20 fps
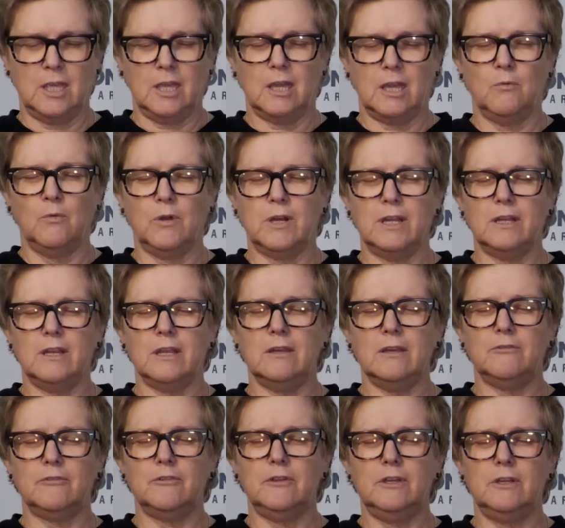And what I'd
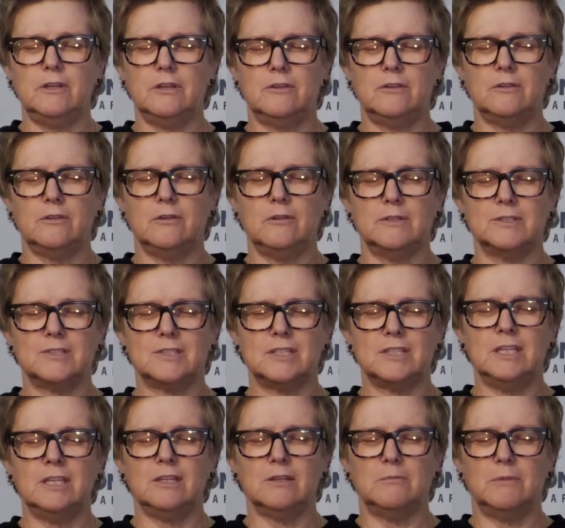like for you to do is
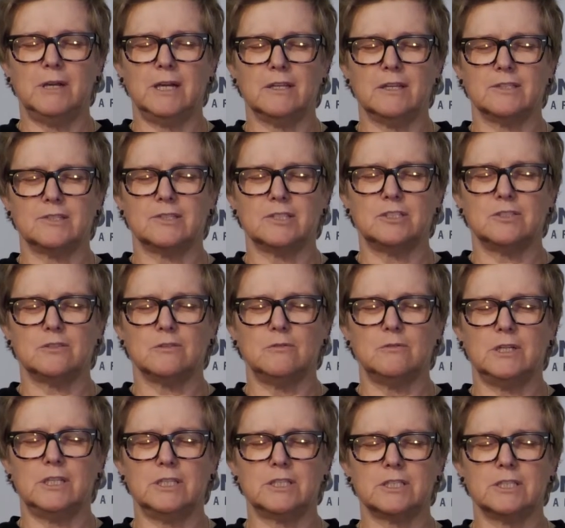think about a
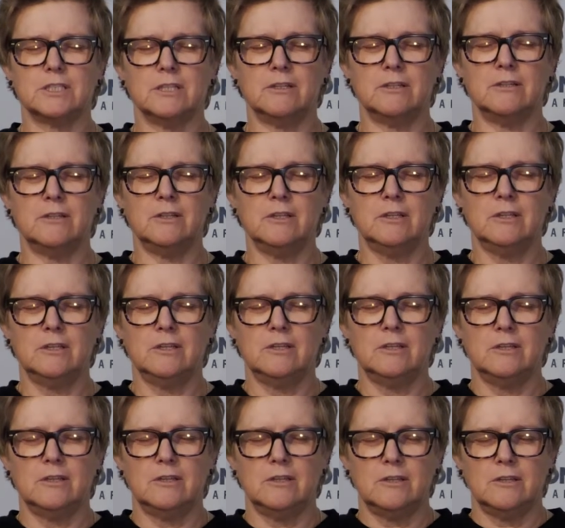situation,
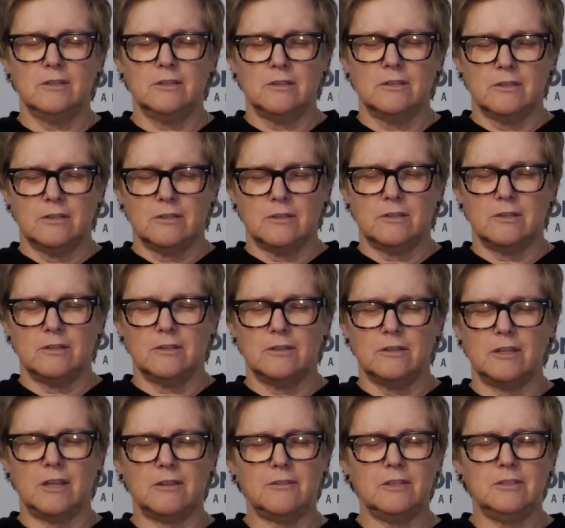
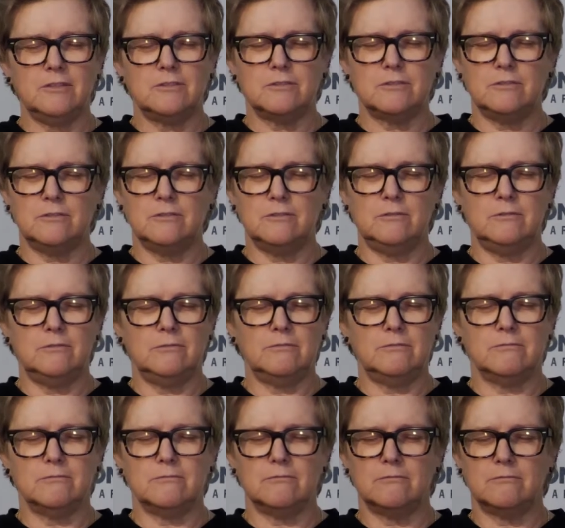nothing too
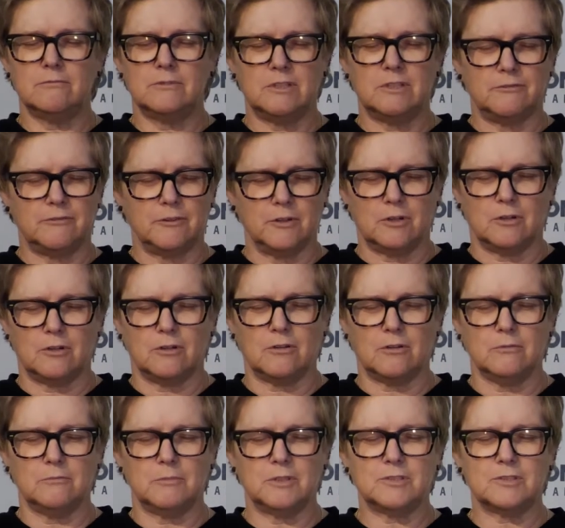
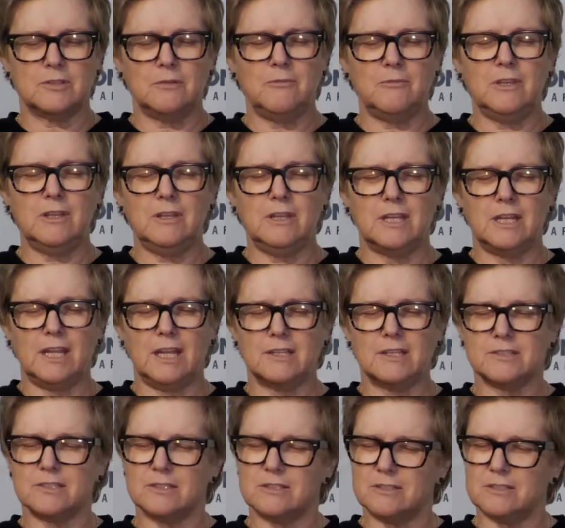difficult, but something that
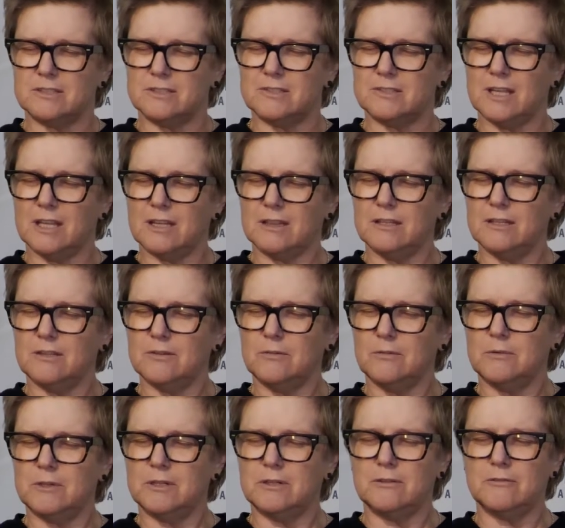has just that little
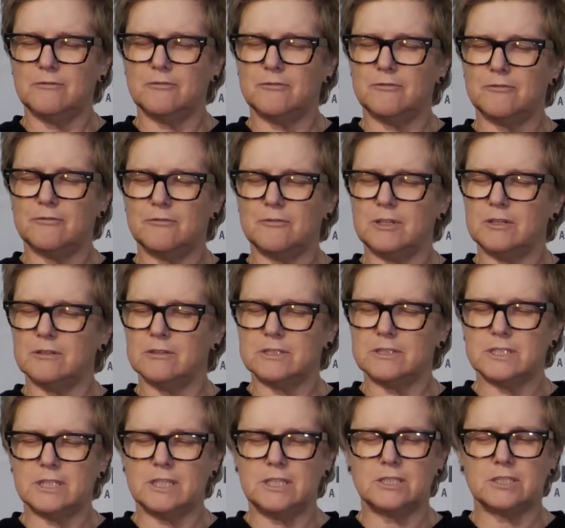bit of,
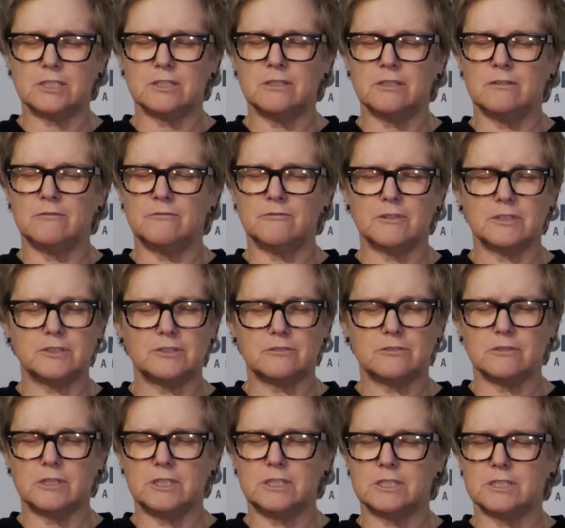irritation,
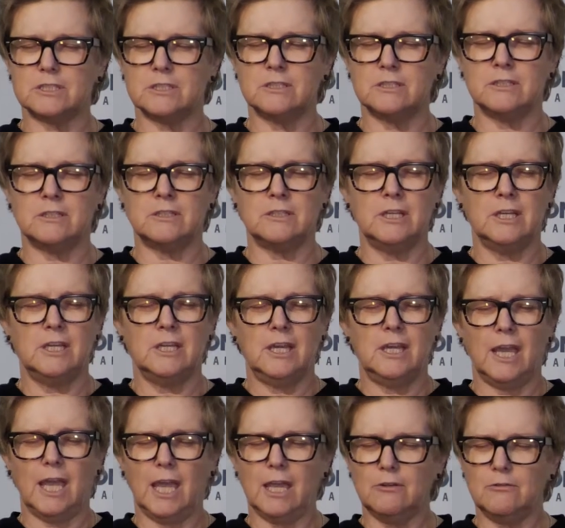frustration,
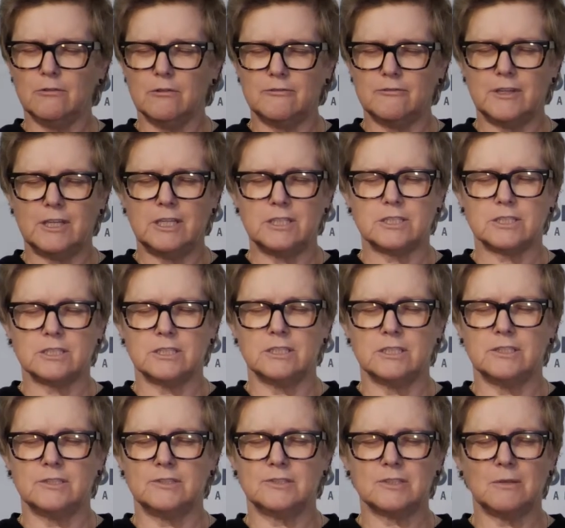
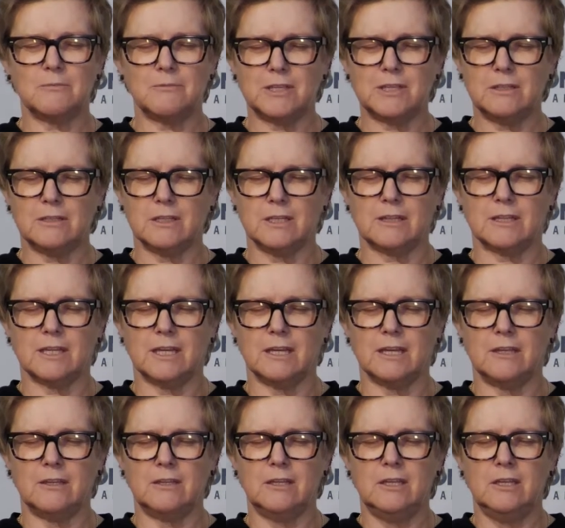aggravation, something like
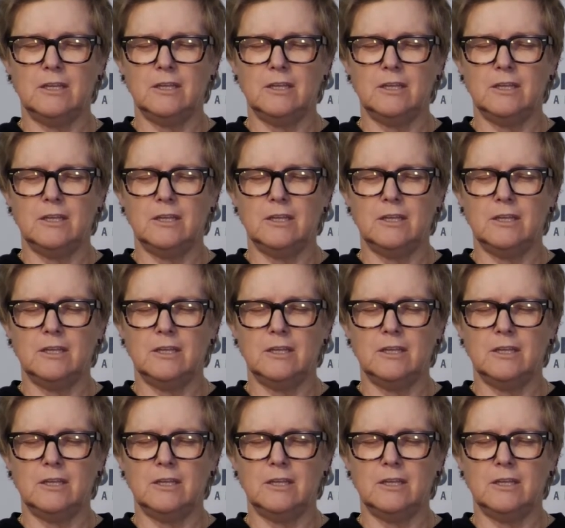that.